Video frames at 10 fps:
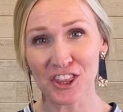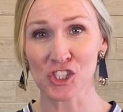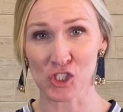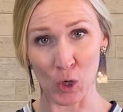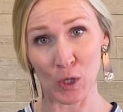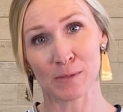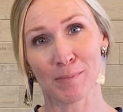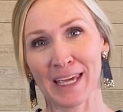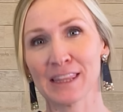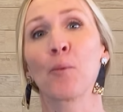the sauce
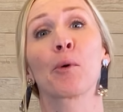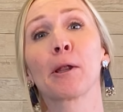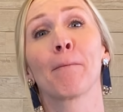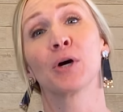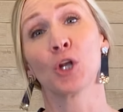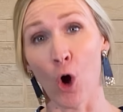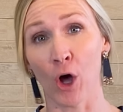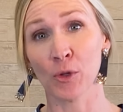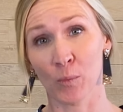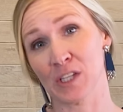made that we're going to put
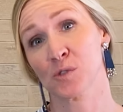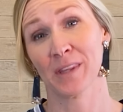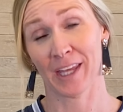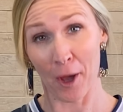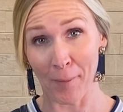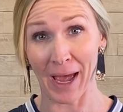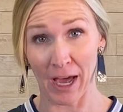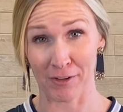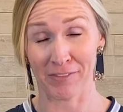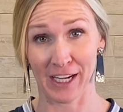on the wings when they come
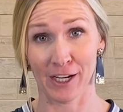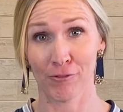out of the air